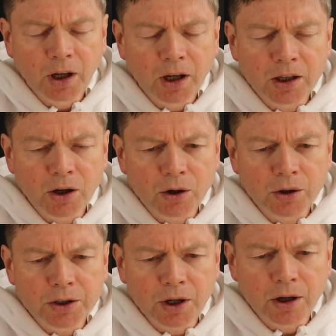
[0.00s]
In
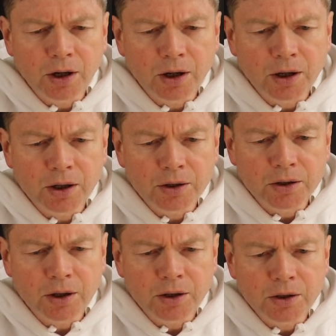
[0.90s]
your
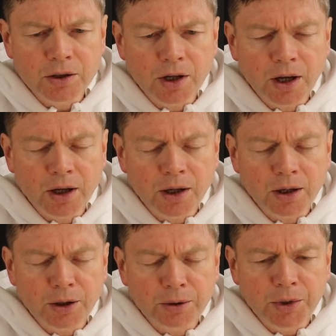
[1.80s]
justice
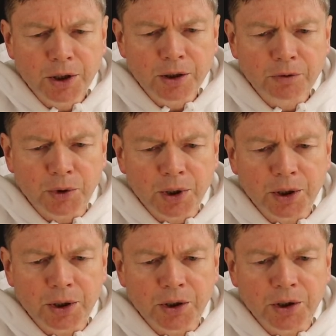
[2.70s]
set me
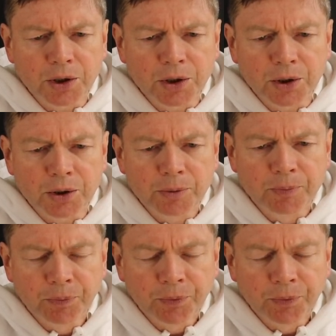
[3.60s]
free.